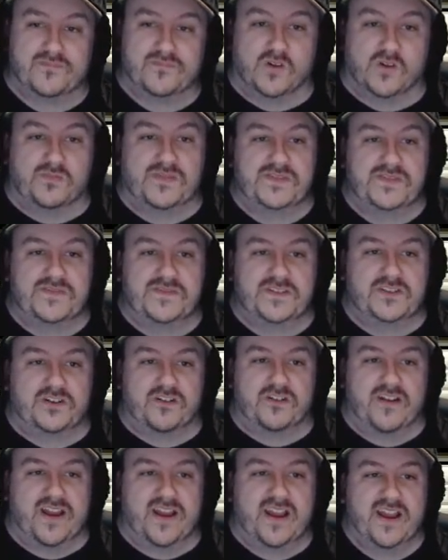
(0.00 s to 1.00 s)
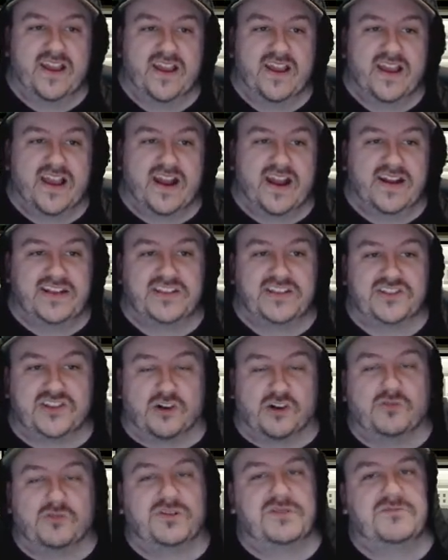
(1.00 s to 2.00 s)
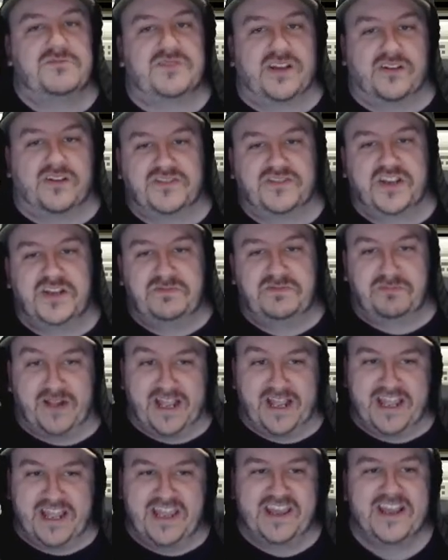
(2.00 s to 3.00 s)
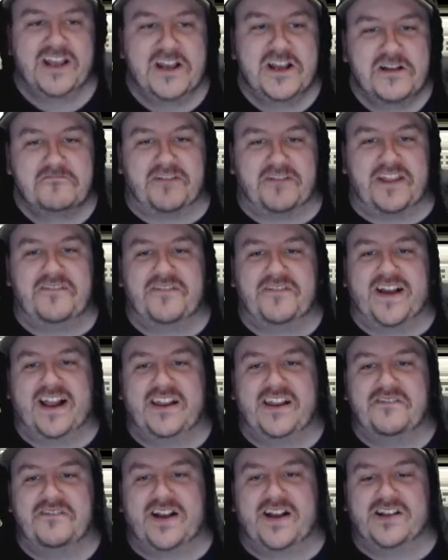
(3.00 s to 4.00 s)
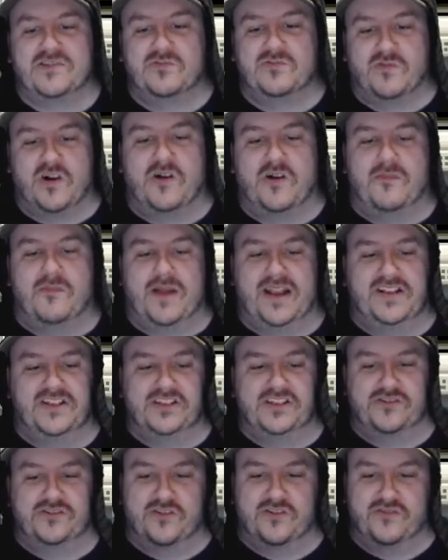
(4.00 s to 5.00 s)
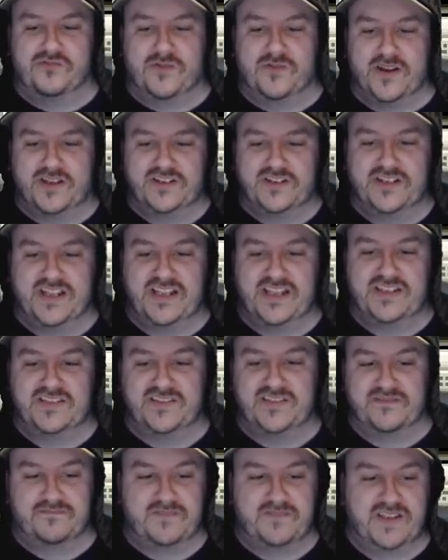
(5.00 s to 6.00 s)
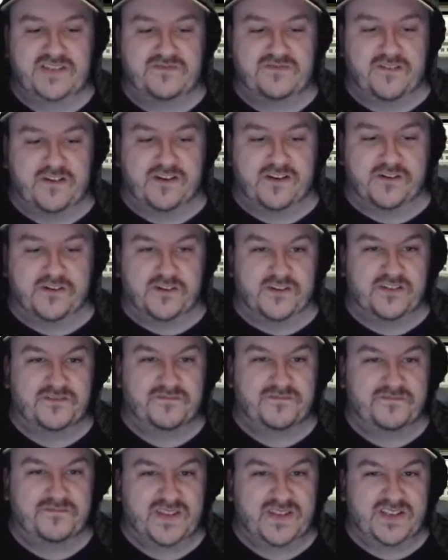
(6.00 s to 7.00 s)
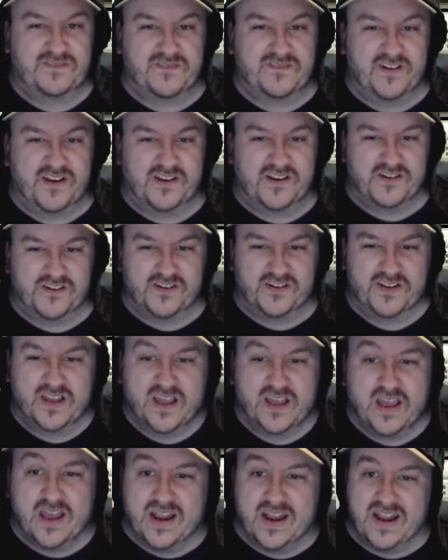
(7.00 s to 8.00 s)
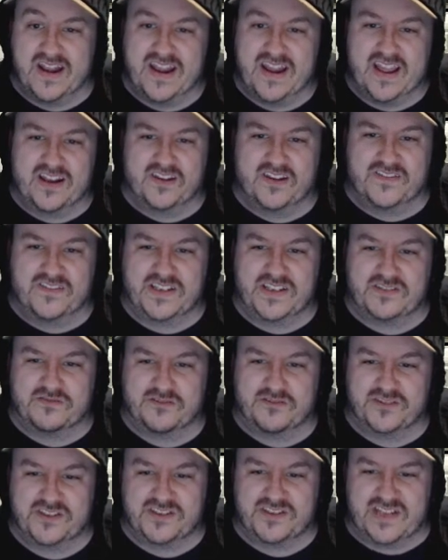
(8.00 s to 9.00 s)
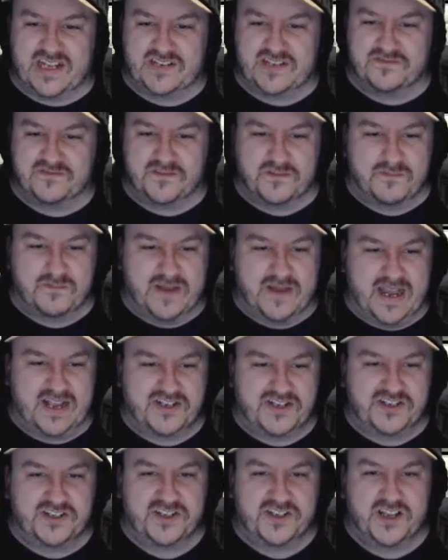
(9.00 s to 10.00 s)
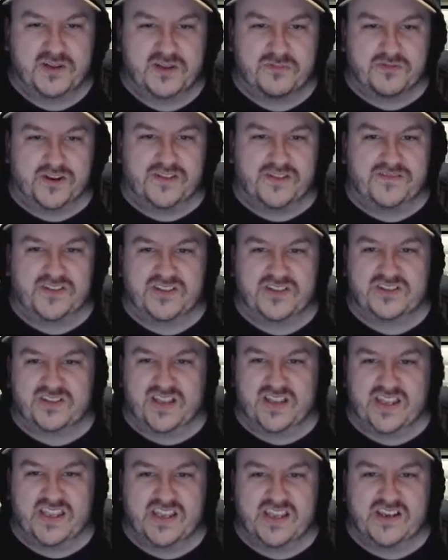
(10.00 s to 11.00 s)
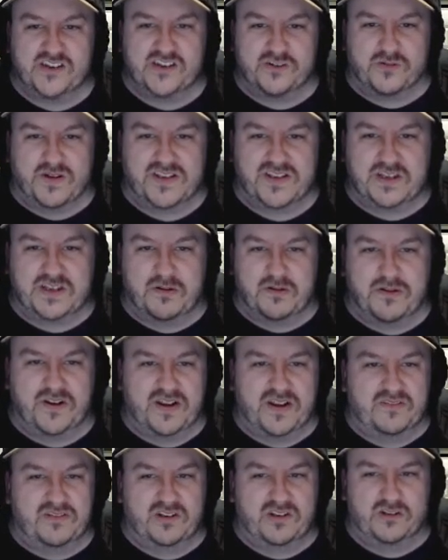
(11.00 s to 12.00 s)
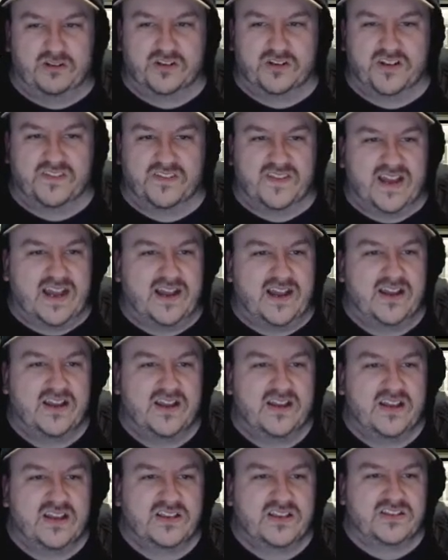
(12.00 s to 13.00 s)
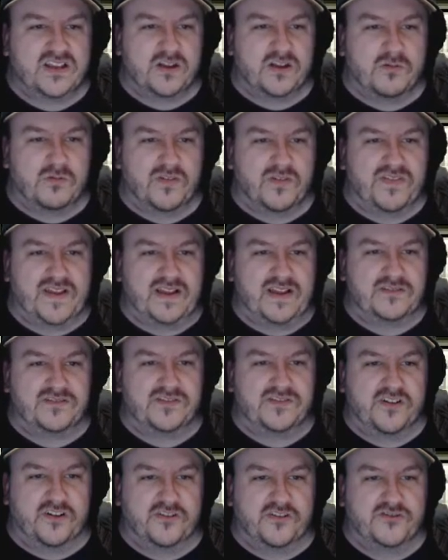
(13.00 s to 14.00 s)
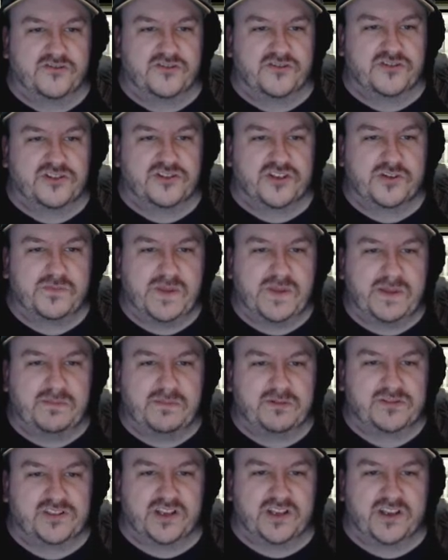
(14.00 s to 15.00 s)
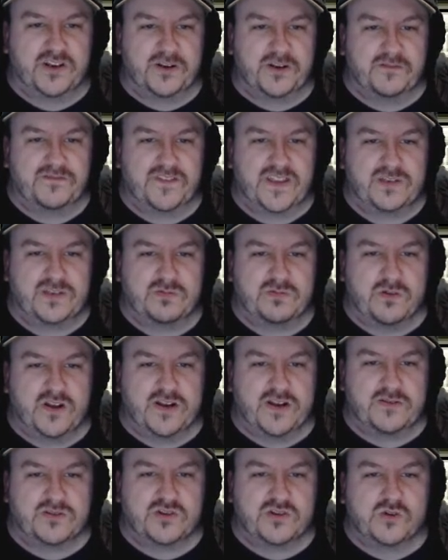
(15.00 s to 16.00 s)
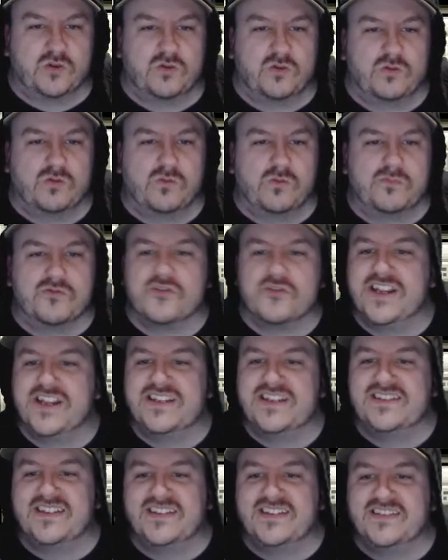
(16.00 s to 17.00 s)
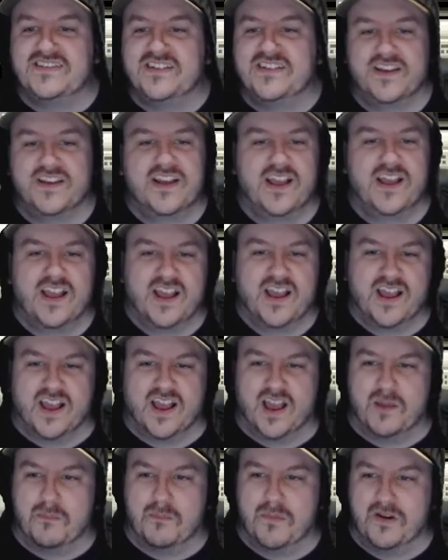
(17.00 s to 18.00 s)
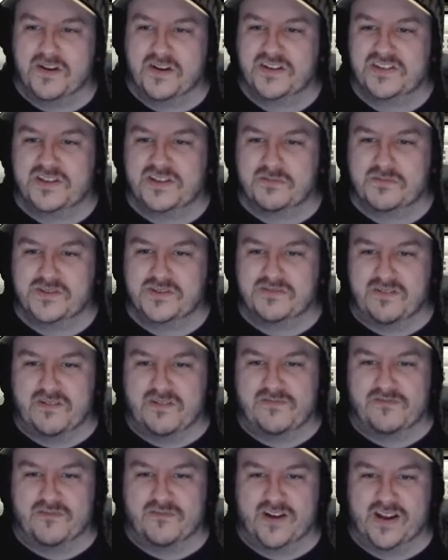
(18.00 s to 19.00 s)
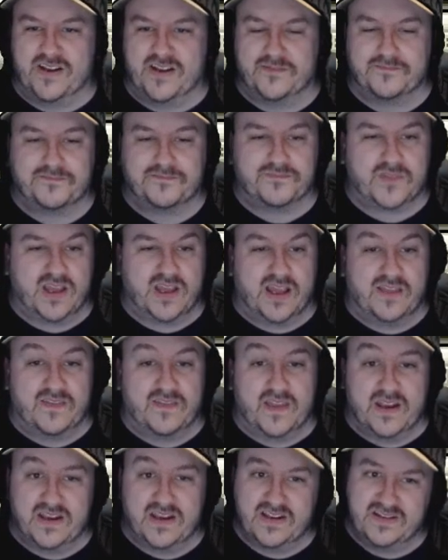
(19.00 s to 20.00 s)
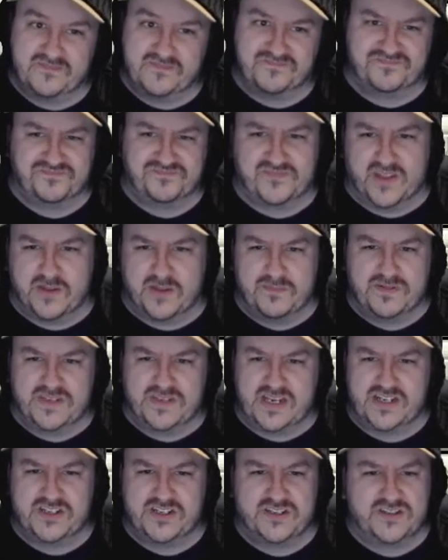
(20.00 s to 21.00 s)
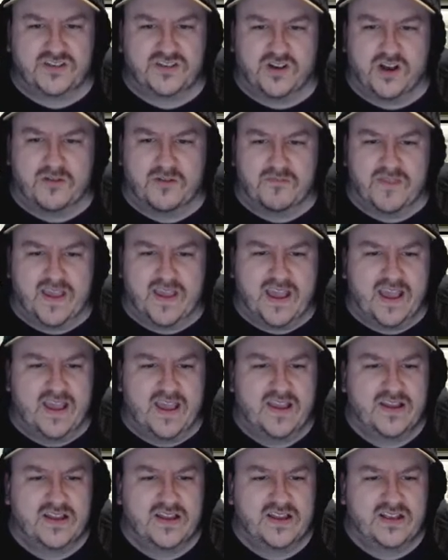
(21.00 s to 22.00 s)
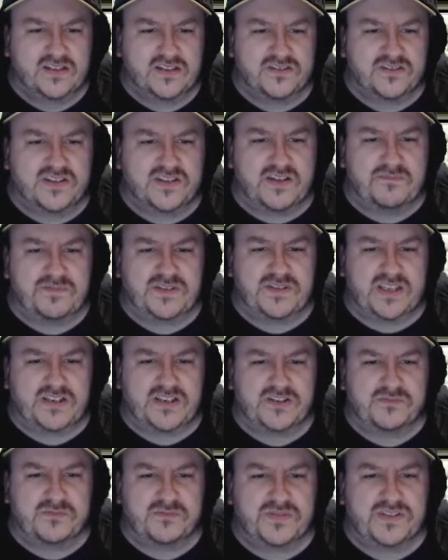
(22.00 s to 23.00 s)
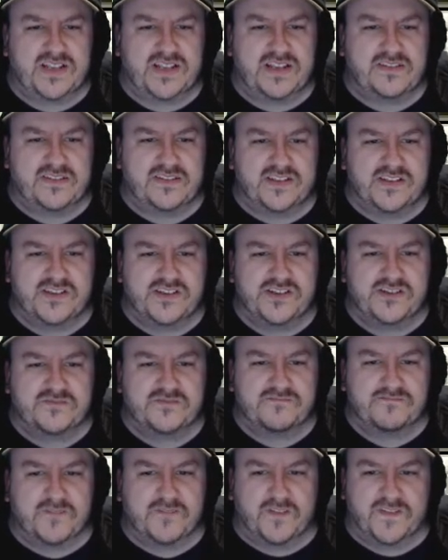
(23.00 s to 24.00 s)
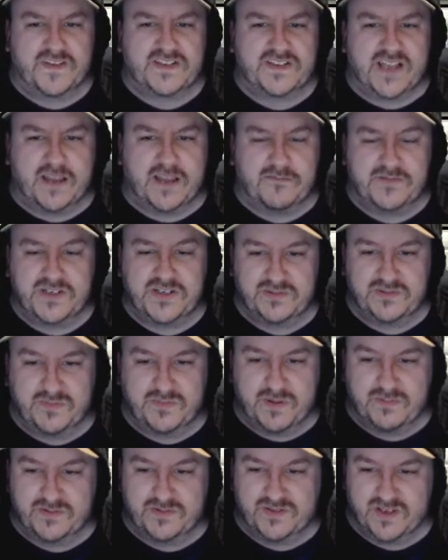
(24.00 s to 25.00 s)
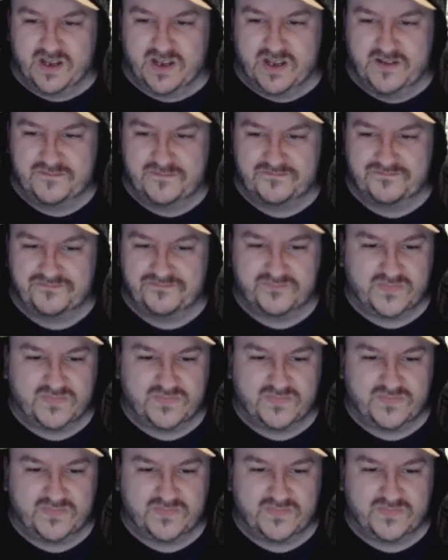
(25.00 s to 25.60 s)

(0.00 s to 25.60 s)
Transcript: Northwich Victoria, and he sold himself, so he's playing for Halifax while managing Northwich. He's very good. And here, look, these are all the stats from the match previously. You can always go on and have a little look at that. So 1,902 people turned up for this one. It was cool breezes. Monington was the referee, and then no possession time there. Doesn't have possession percentage on this game, which is a bit bizarre.